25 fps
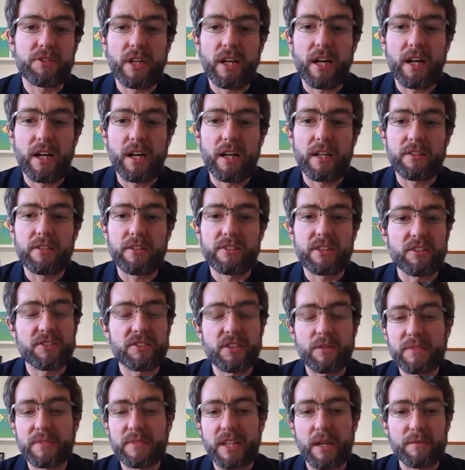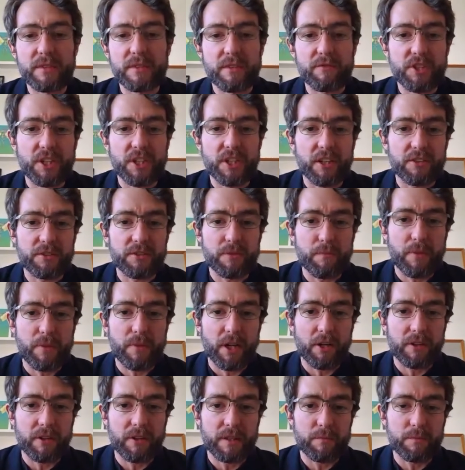And so sometimes I've chosen
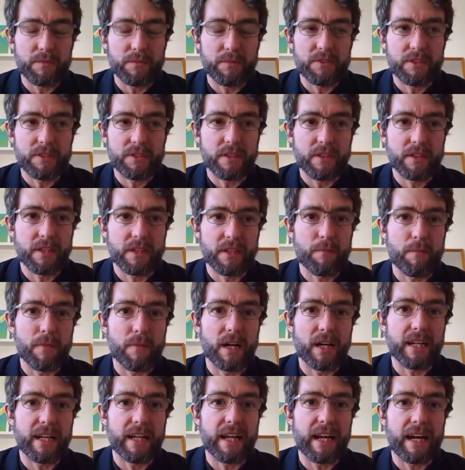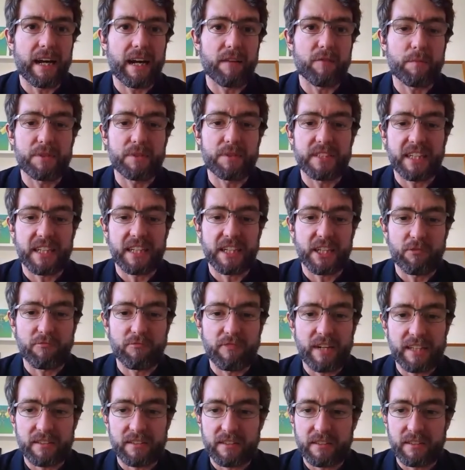poems that might have a particular
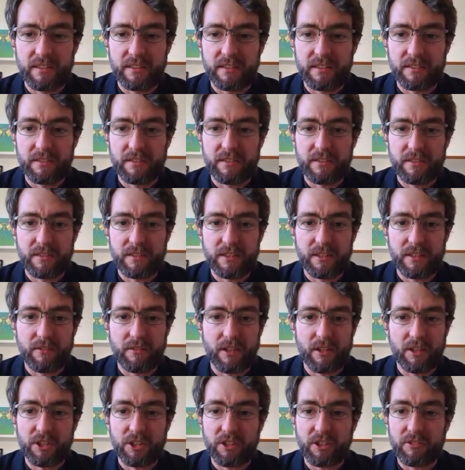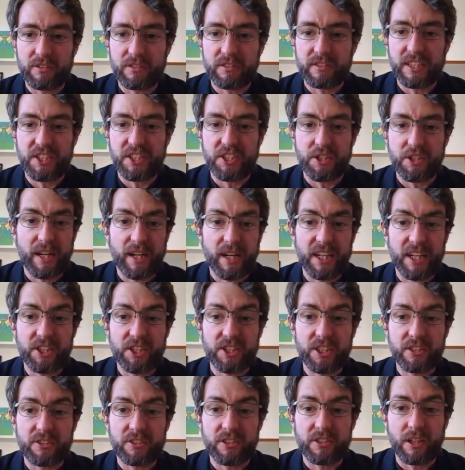resonance to our current
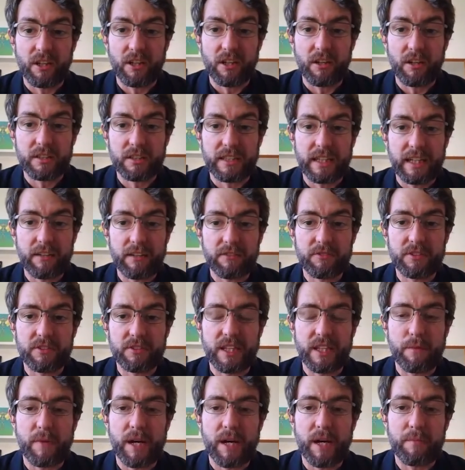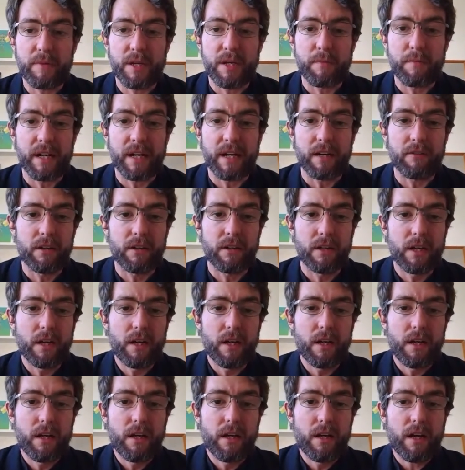situation, to lockdown. So they might be about
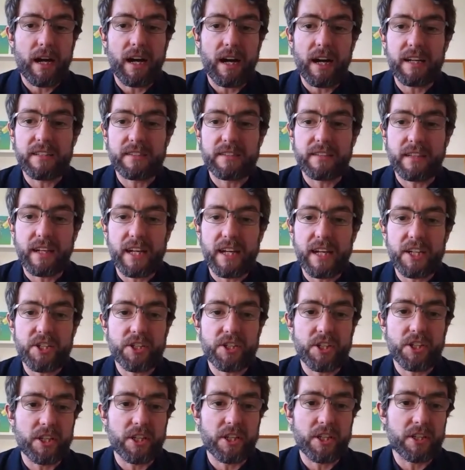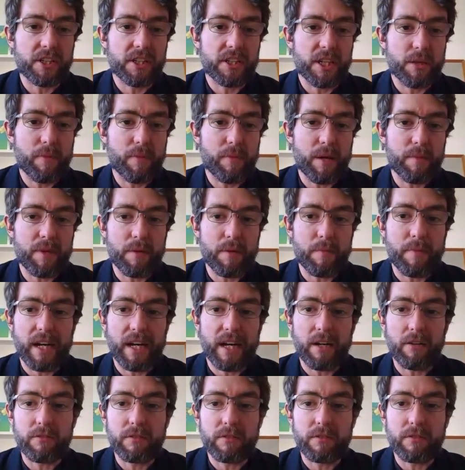isolation, they might be
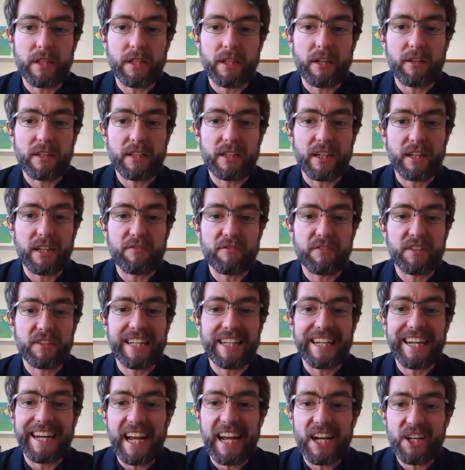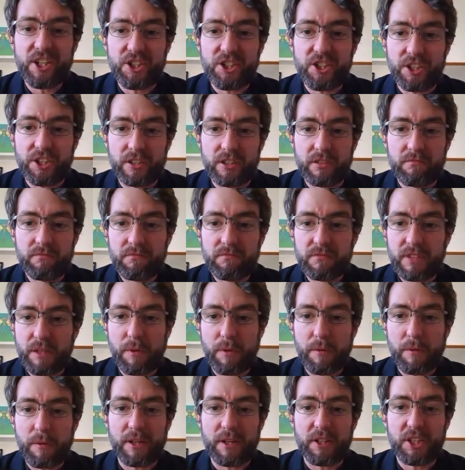about, kind of connection, they
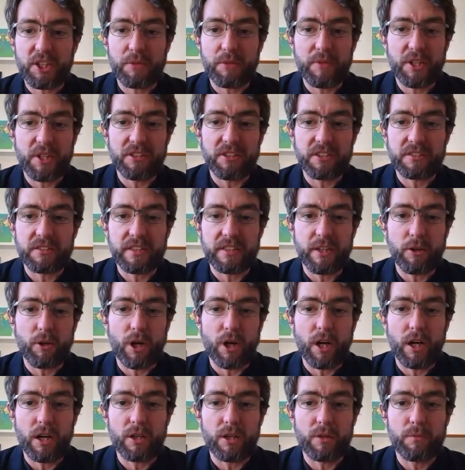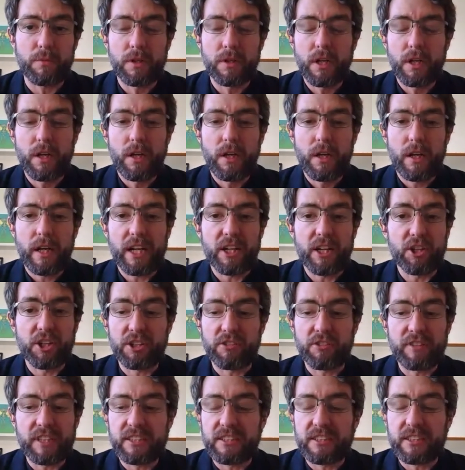might be about community or hope. In
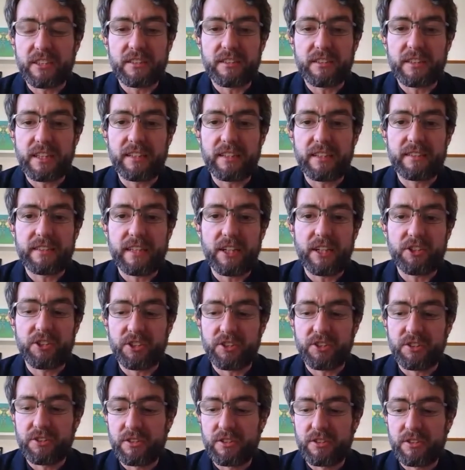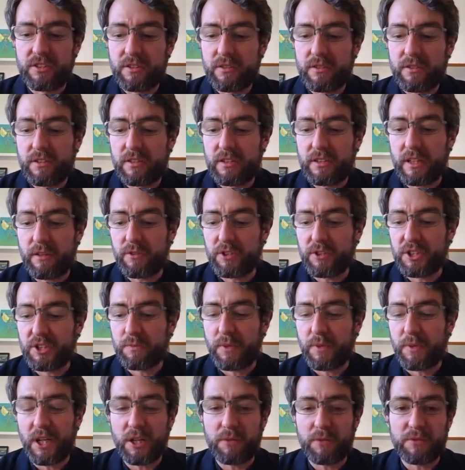other instances, they were
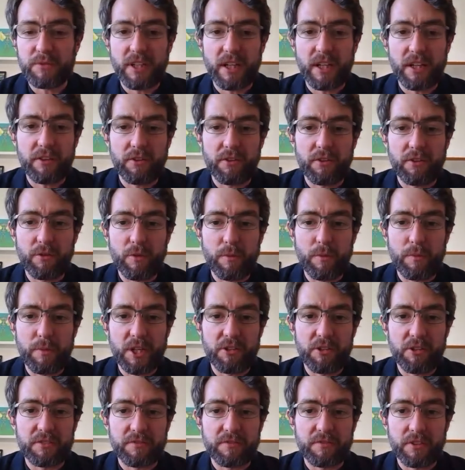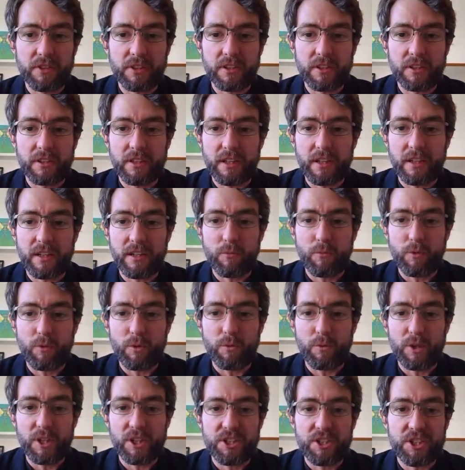just poems that I thought were beautiful and that were
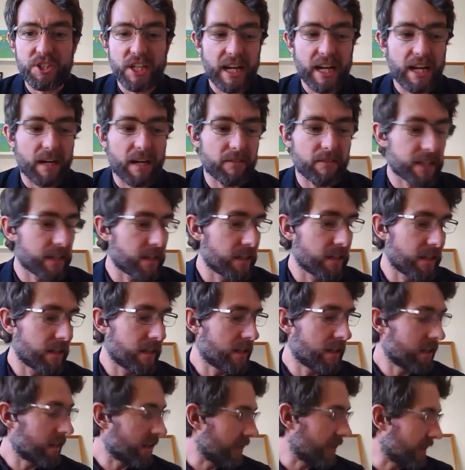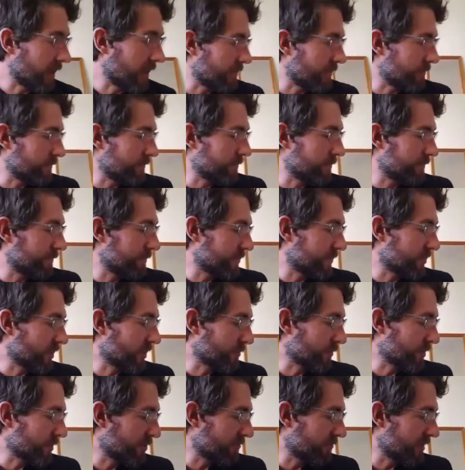worth sharing. So
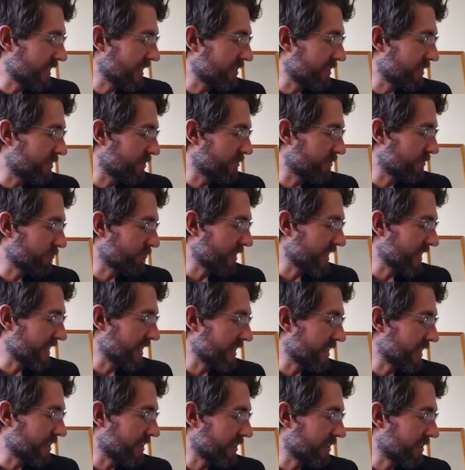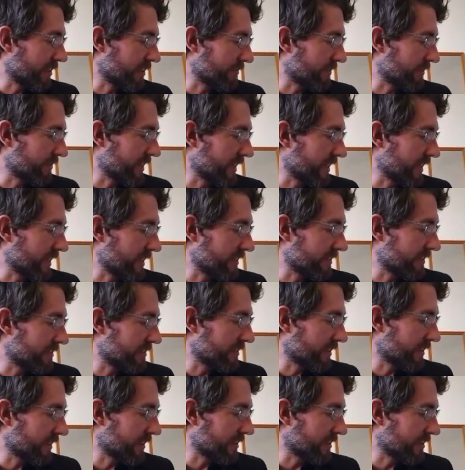I'm going to read 3 of
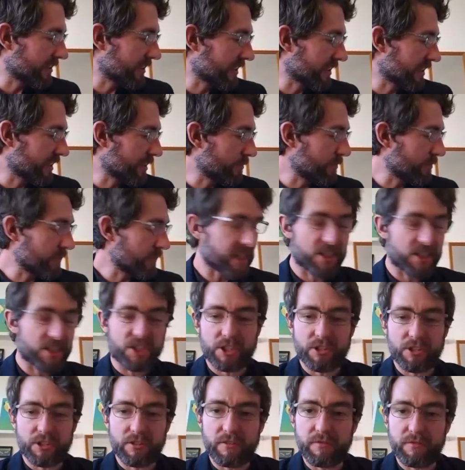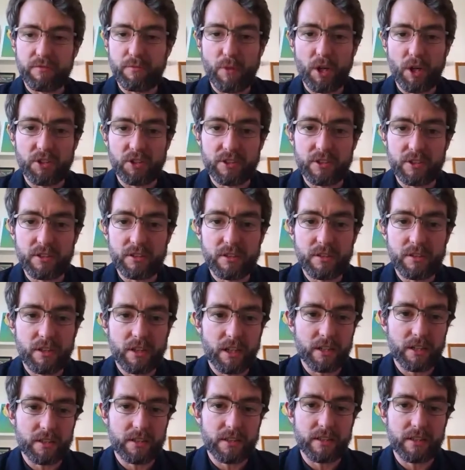these, and they're kind of mixture of modern
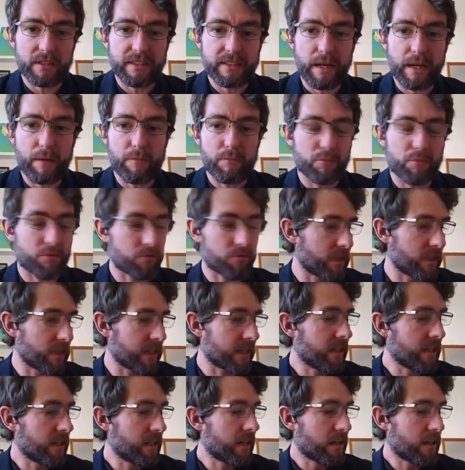and contemporary.